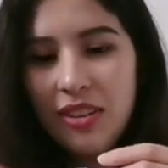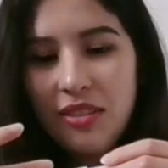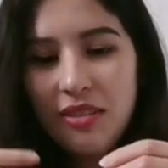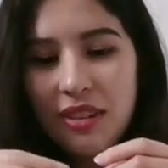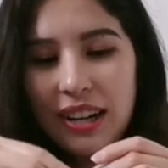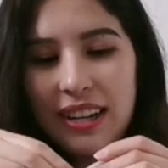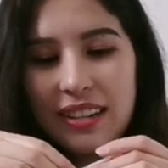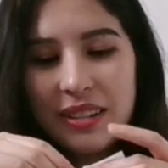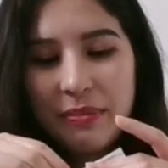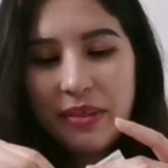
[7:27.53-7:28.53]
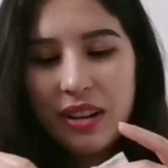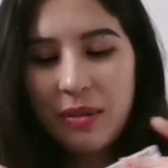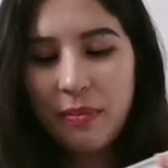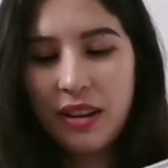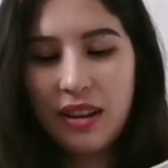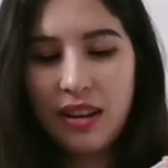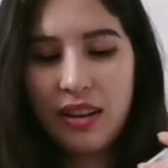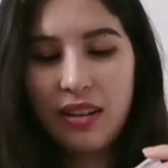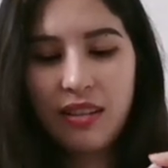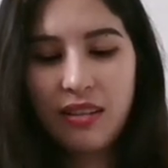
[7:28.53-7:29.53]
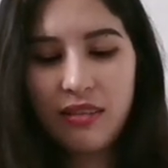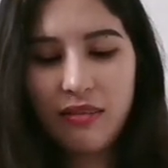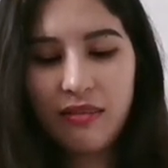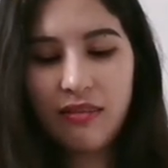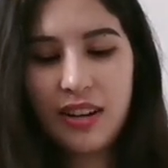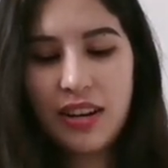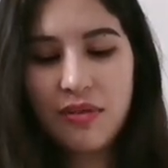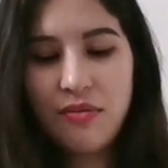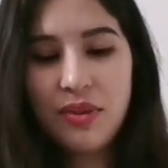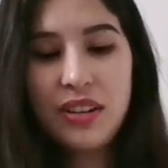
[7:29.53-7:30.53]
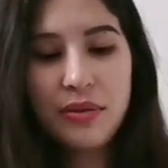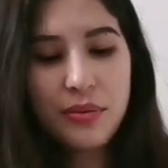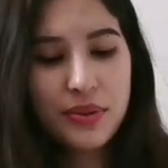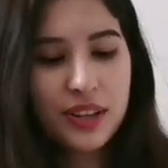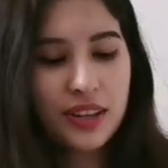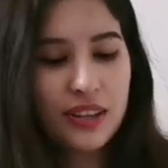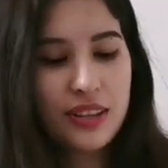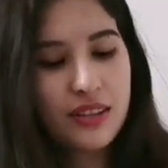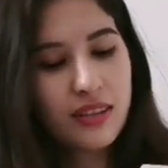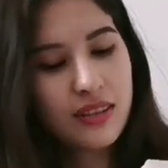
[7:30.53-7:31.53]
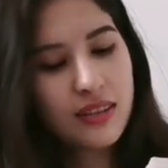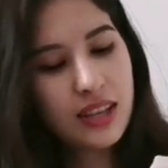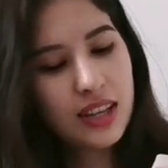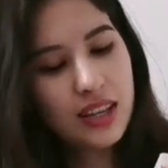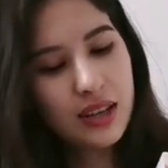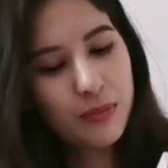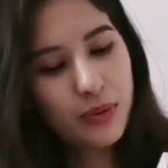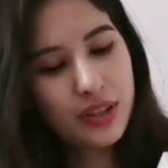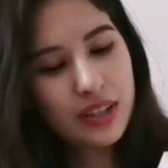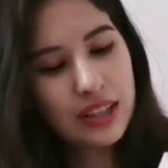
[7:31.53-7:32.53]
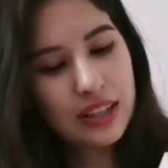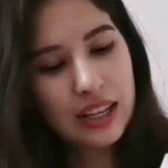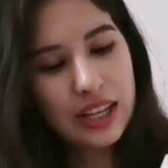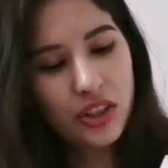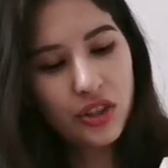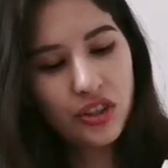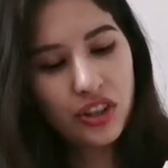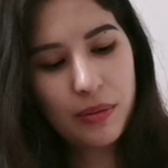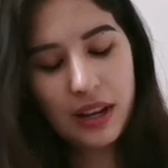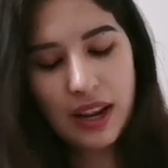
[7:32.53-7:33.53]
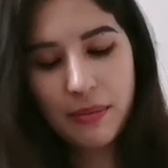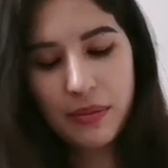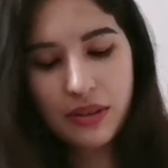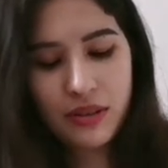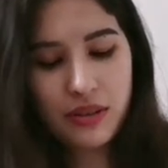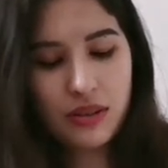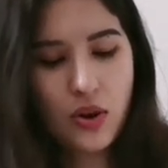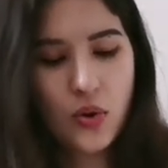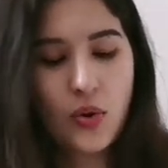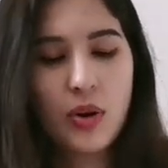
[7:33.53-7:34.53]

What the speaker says: Oh, I got a Ziploc bag. Reuse it. This is the printed lace trim camisole.